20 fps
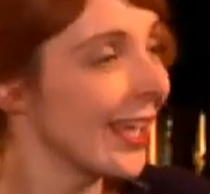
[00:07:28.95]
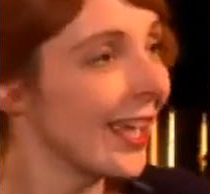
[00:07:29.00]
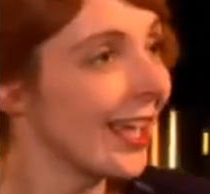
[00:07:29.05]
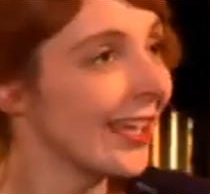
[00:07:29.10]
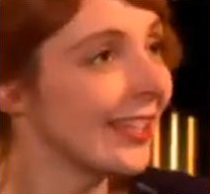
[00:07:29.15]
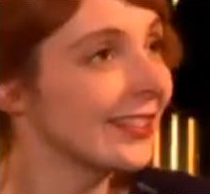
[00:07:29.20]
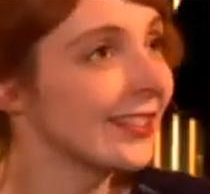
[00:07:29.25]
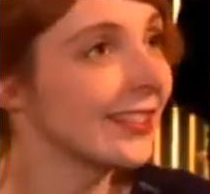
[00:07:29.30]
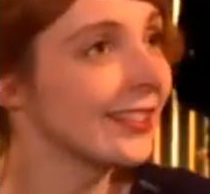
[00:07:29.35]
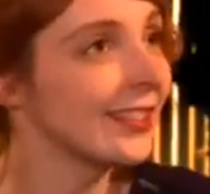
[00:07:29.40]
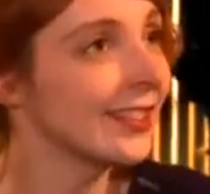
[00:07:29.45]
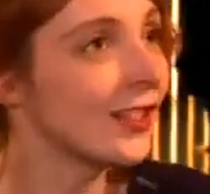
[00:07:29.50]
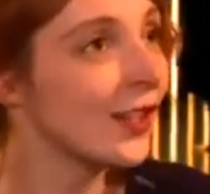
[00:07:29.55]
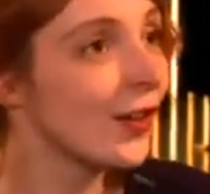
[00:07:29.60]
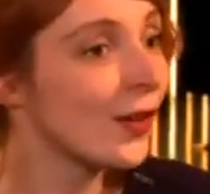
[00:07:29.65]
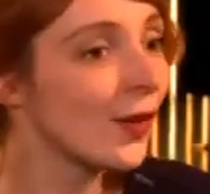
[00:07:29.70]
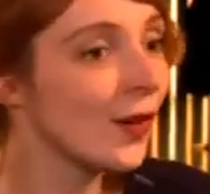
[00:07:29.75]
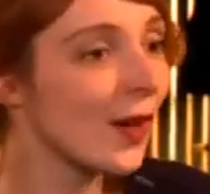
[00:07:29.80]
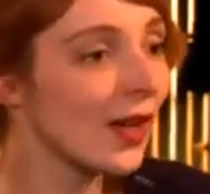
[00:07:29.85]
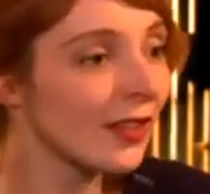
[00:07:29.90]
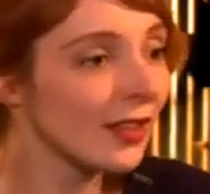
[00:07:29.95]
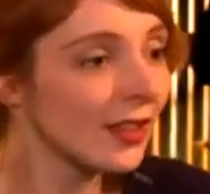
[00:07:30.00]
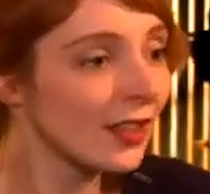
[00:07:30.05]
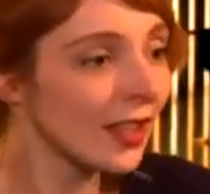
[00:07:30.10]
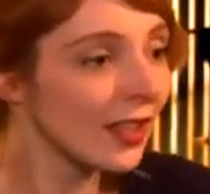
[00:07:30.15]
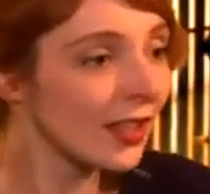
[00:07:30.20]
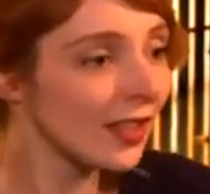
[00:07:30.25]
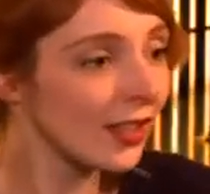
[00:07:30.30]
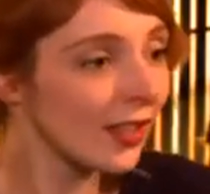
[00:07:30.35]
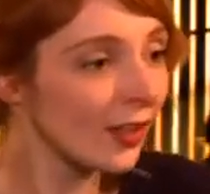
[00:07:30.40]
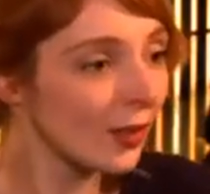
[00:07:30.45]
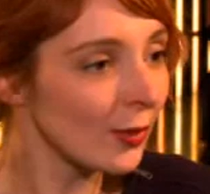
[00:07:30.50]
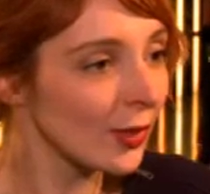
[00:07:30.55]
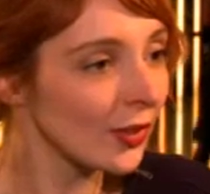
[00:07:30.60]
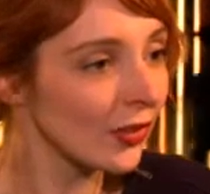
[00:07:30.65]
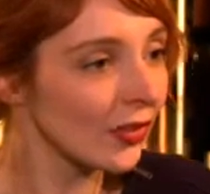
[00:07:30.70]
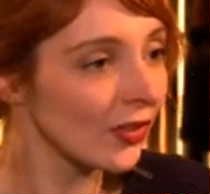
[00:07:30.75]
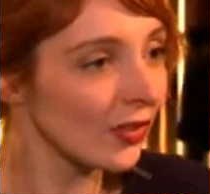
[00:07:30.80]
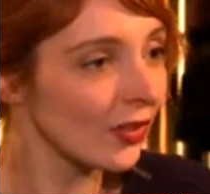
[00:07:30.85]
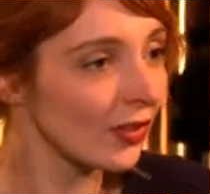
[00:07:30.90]
And so I think
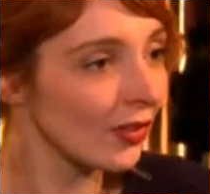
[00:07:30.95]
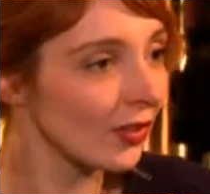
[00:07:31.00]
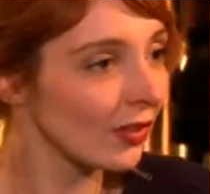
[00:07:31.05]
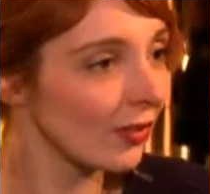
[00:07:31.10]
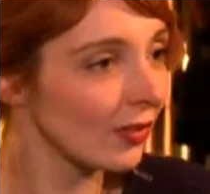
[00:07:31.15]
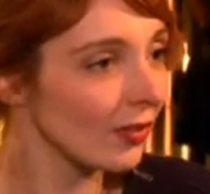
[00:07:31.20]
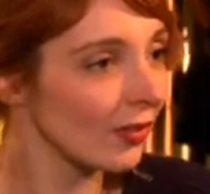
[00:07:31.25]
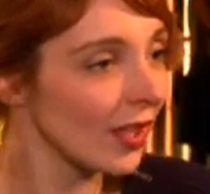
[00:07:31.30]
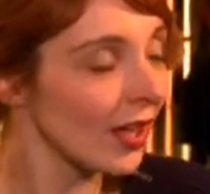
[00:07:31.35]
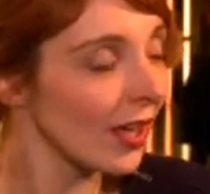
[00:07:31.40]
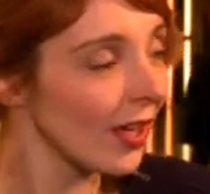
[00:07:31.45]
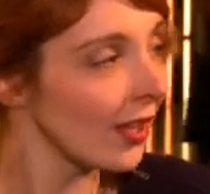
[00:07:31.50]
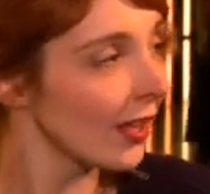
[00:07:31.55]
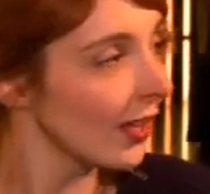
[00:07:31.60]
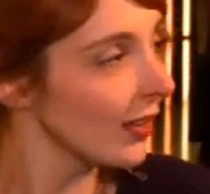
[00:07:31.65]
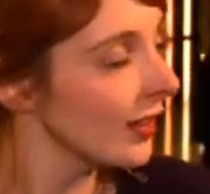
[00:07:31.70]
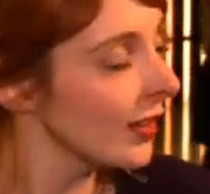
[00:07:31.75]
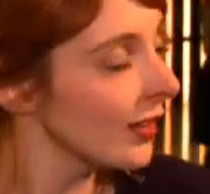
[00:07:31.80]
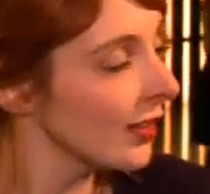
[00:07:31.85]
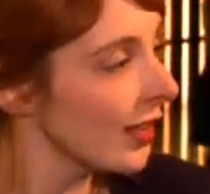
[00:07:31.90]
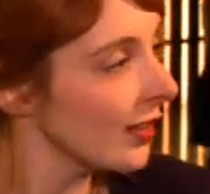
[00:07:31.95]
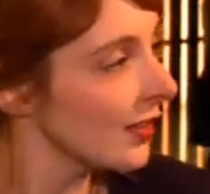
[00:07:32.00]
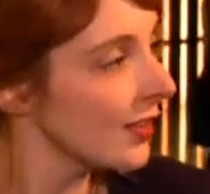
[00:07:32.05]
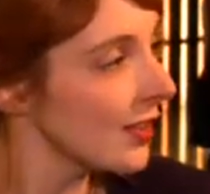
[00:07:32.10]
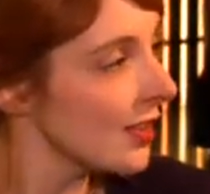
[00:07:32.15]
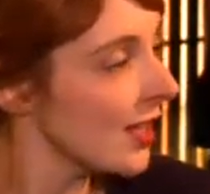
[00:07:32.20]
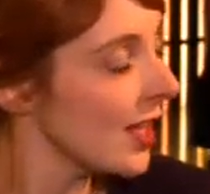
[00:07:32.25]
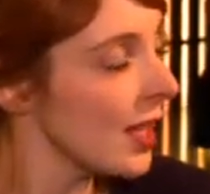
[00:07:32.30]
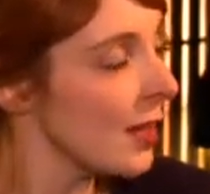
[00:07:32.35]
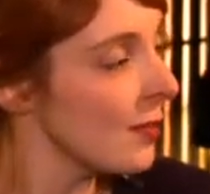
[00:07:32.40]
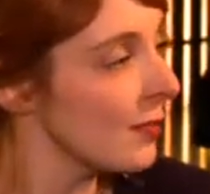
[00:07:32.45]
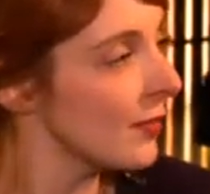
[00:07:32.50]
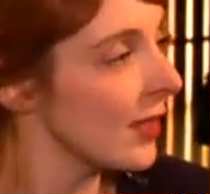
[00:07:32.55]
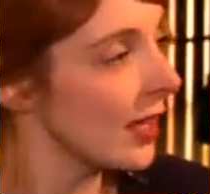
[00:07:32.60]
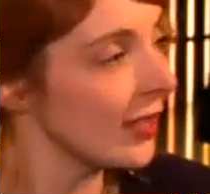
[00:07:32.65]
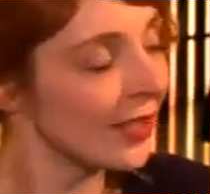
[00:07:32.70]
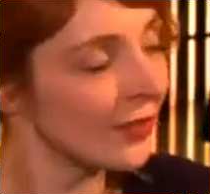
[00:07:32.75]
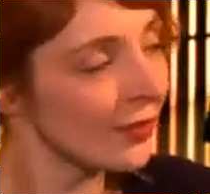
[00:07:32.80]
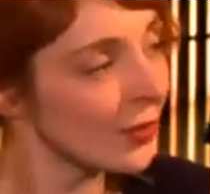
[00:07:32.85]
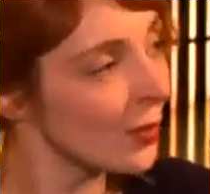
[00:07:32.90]
I think that's him.
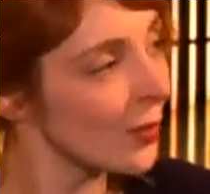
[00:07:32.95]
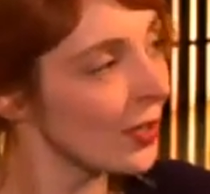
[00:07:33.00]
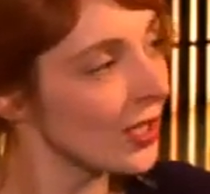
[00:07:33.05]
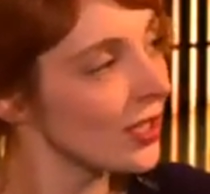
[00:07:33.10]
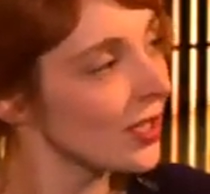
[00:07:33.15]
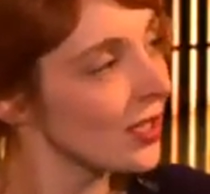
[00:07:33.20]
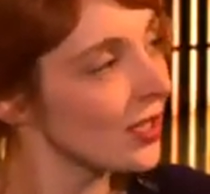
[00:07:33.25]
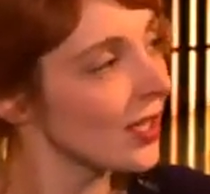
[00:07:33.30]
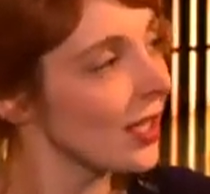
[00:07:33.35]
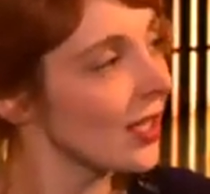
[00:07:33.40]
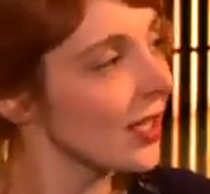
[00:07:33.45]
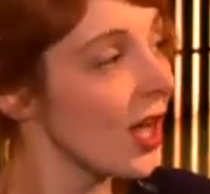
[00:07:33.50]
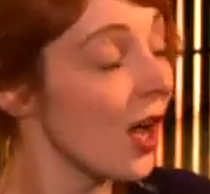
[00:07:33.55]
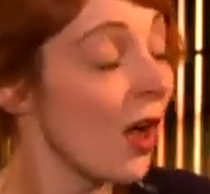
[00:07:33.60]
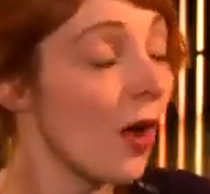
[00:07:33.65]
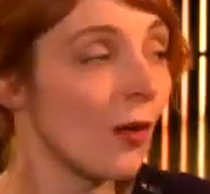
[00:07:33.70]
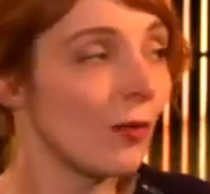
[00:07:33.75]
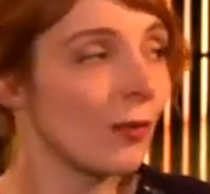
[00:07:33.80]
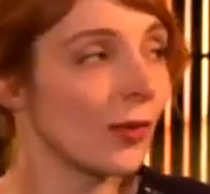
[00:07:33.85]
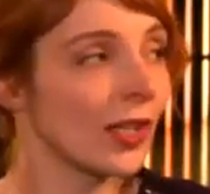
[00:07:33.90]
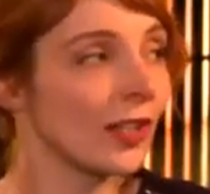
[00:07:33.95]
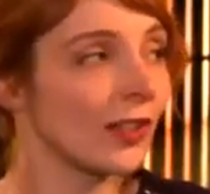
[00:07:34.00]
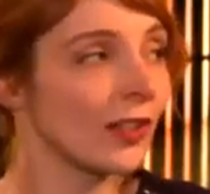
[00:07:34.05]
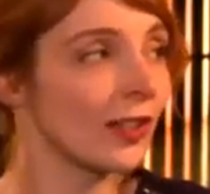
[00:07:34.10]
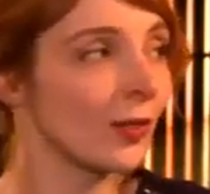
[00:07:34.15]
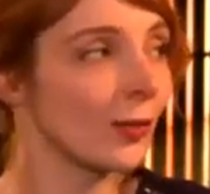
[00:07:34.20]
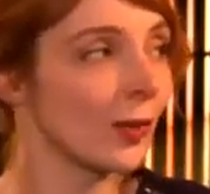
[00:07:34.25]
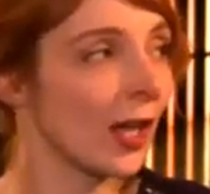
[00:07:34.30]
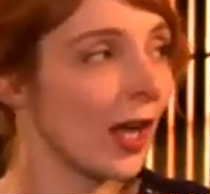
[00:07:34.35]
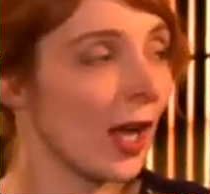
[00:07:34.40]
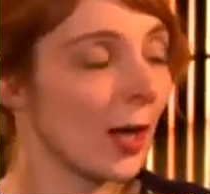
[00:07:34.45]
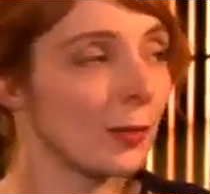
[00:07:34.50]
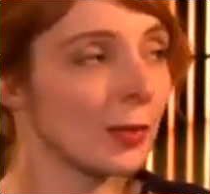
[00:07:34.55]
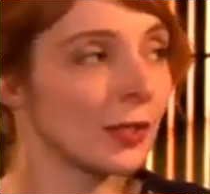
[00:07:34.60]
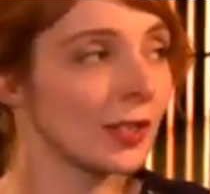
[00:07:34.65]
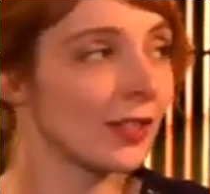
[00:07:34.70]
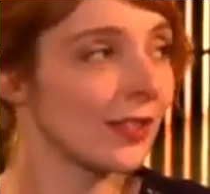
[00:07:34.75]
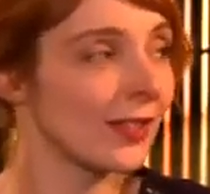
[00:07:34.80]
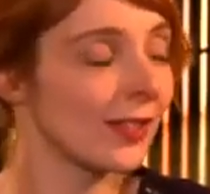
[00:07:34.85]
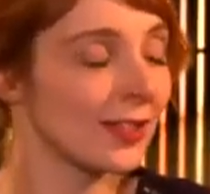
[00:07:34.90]
I never questioned, like, oh my God, what
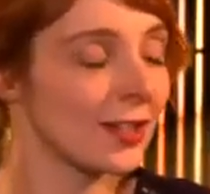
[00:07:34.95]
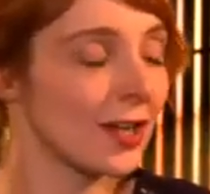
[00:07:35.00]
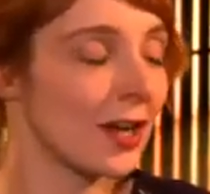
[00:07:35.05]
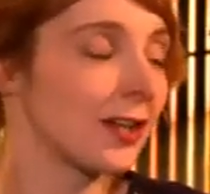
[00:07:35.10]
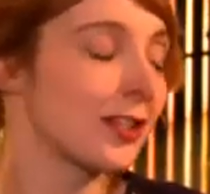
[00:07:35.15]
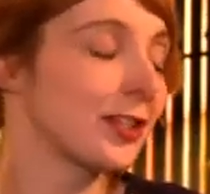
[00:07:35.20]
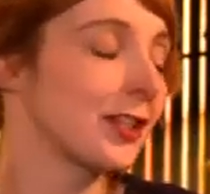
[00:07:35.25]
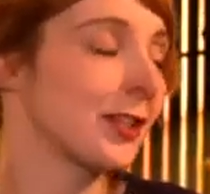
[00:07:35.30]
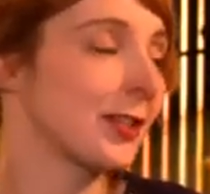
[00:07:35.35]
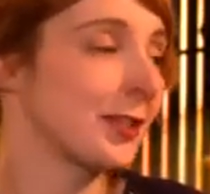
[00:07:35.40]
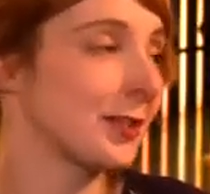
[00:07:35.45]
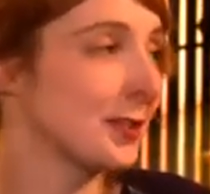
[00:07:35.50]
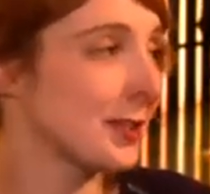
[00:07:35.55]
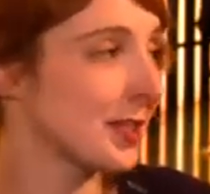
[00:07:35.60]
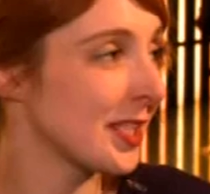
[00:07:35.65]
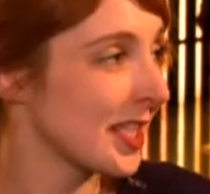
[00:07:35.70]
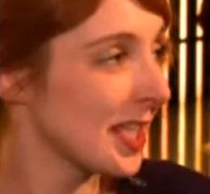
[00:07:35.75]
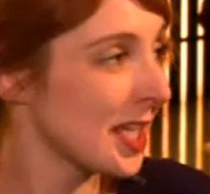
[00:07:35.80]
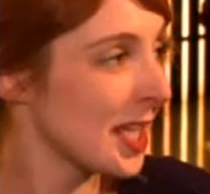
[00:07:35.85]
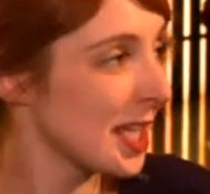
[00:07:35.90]
happened in his childhood?